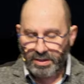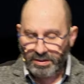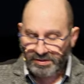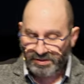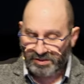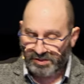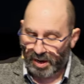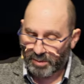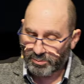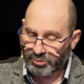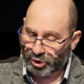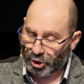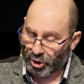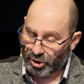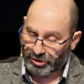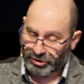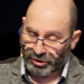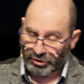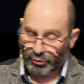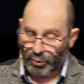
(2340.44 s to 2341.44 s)
Some
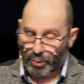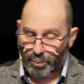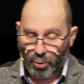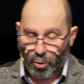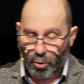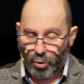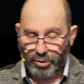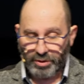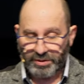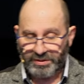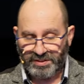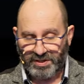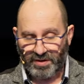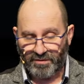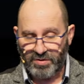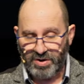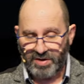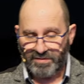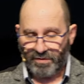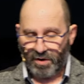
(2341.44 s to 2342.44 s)
churches reported
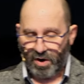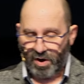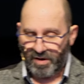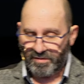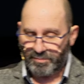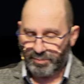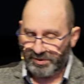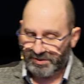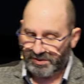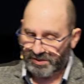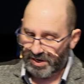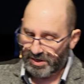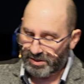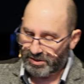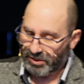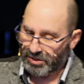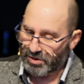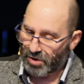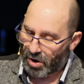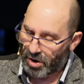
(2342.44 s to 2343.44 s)
75%
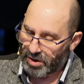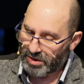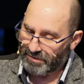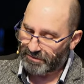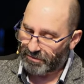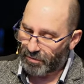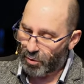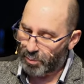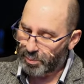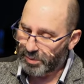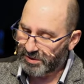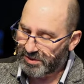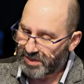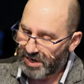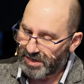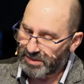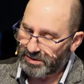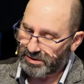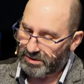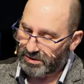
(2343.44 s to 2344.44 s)
to
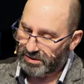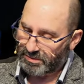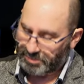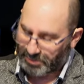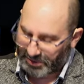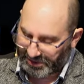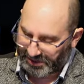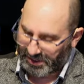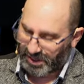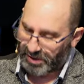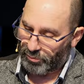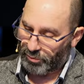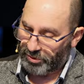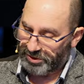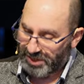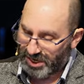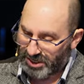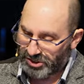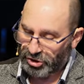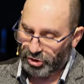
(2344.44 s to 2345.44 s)
94%
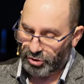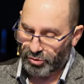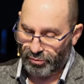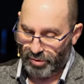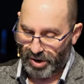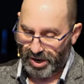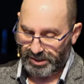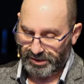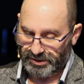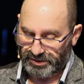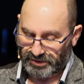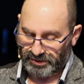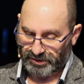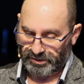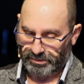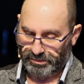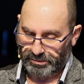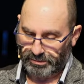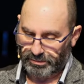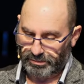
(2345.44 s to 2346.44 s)
retention rates.
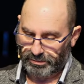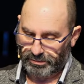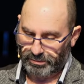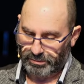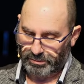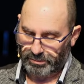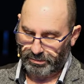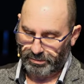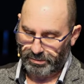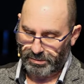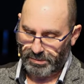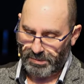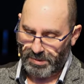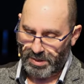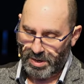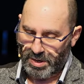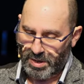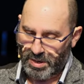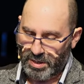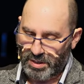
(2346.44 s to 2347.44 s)

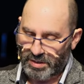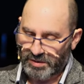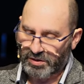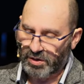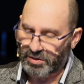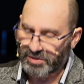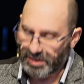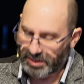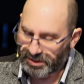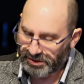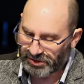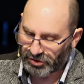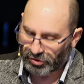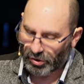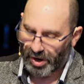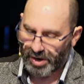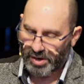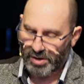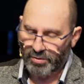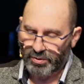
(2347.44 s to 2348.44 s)
So did
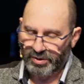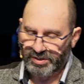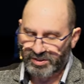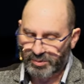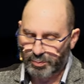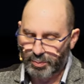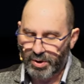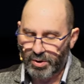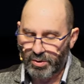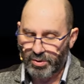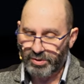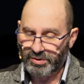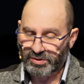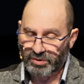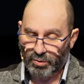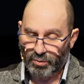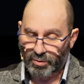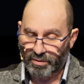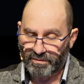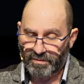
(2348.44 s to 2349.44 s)
Australia experience
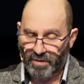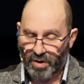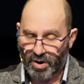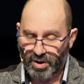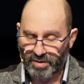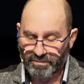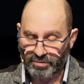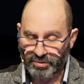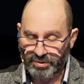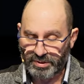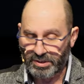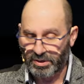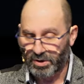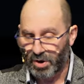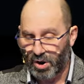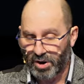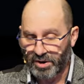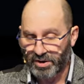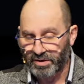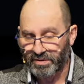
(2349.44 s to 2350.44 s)
a revival in
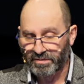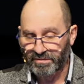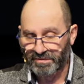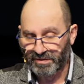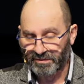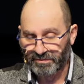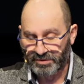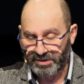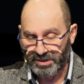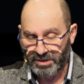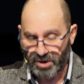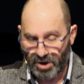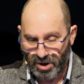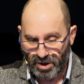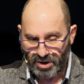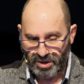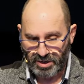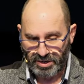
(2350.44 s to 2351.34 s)
1959?